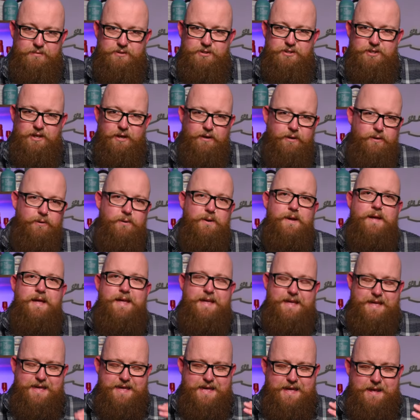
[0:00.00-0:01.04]
So,
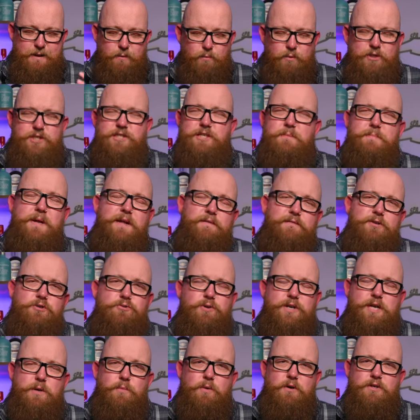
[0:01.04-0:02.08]
which is a bit of a
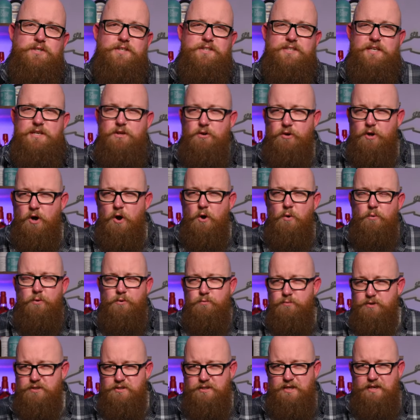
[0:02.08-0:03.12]
tricky one, because they say you've got to hold a
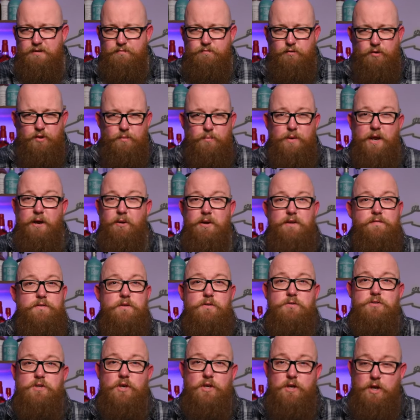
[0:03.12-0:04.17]
receipt for them. Now, if
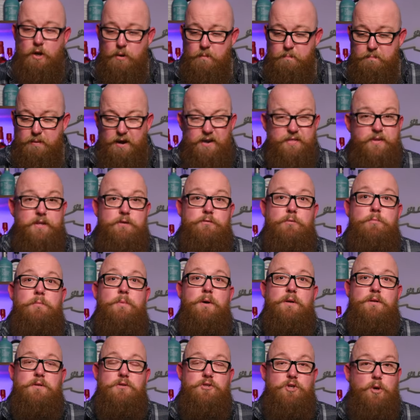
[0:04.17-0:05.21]
you're just going to go and buy these from a
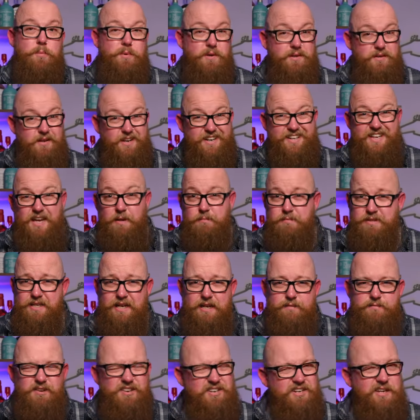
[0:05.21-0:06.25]
bottle shop online and get them
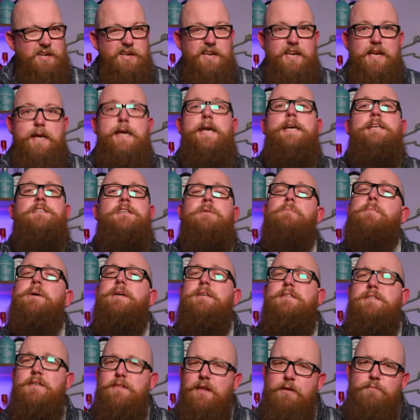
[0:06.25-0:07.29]
delivered, easy
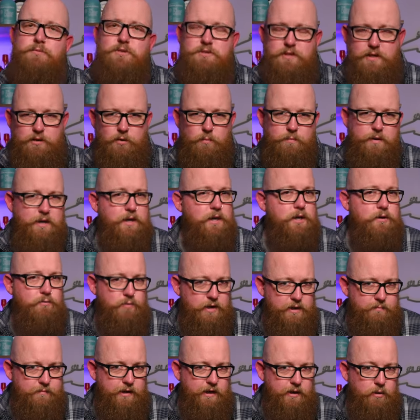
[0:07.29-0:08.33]
peasy, that receipt will be in your
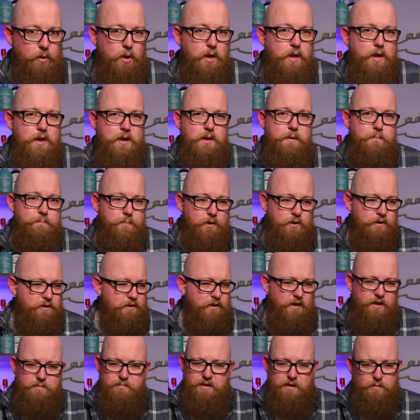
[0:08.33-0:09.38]
email. But
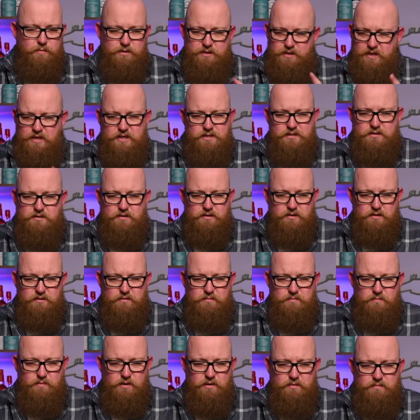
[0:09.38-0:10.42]
like me with these
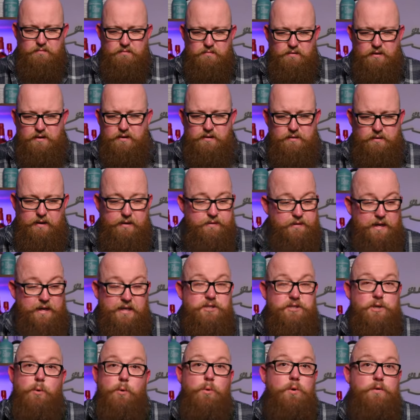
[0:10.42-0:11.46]
two, well, and
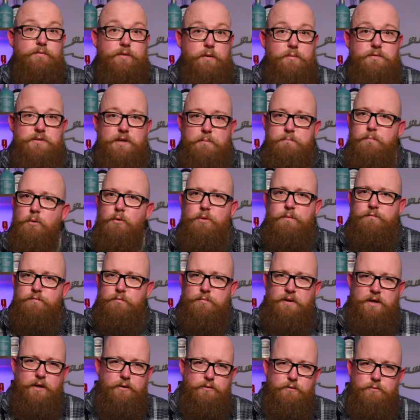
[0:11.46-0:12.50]
actually all of them, because I bought them from
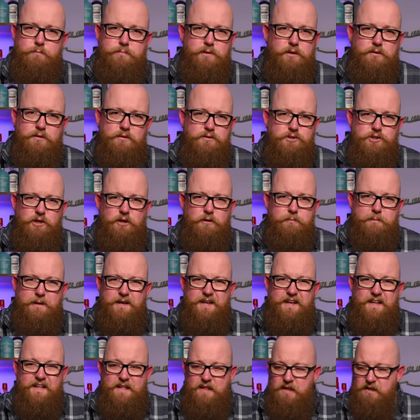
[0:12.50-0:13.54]
my local bottle shop,
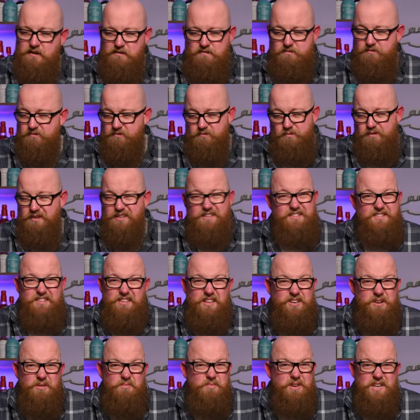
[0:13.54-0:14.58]
they
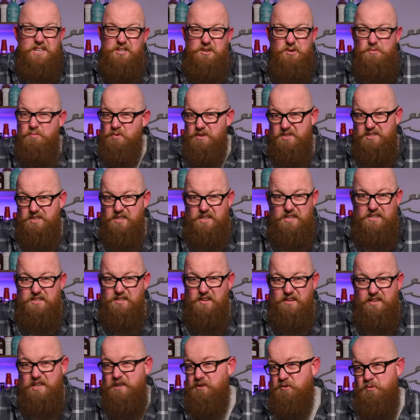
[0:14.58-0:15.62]
don't really do receipts.
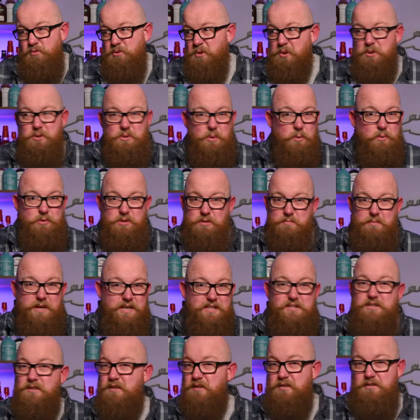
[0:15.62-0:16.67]
Like, it's all just
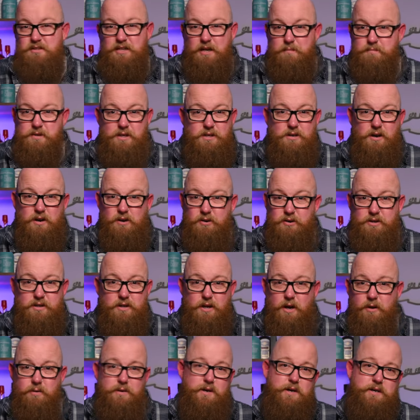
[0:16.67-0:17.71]
automated tap your card and
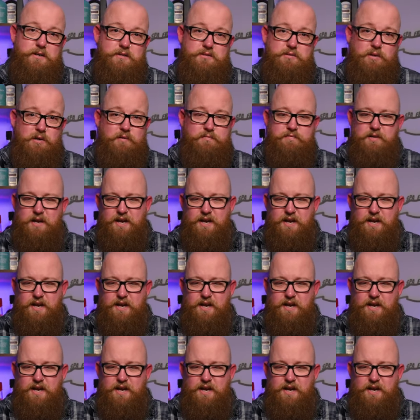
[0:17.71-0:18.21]
go kind of stuff.